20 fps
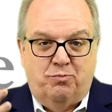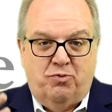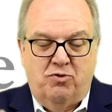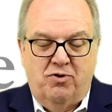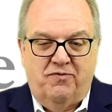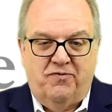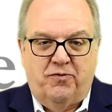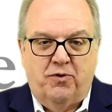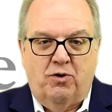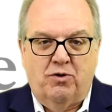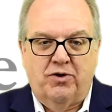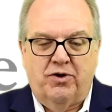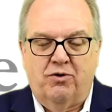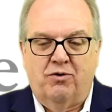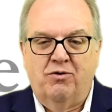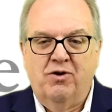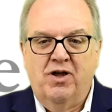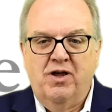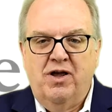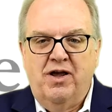
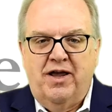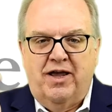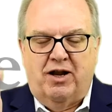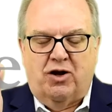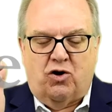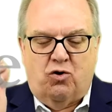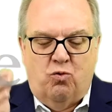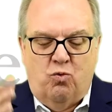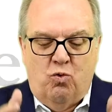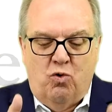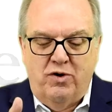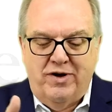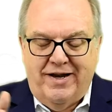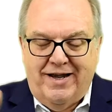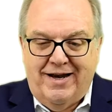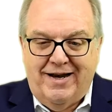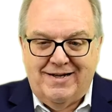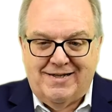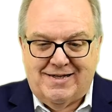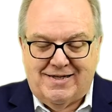portfolio, in a
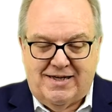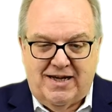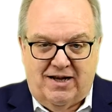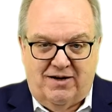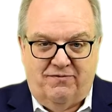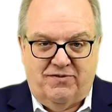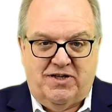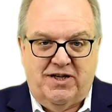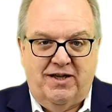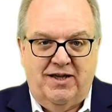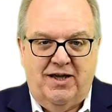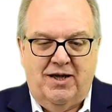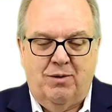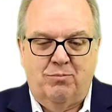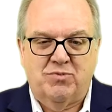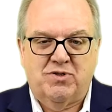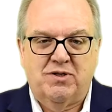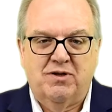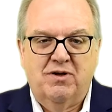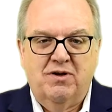coordinated set of
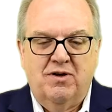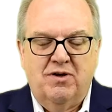teams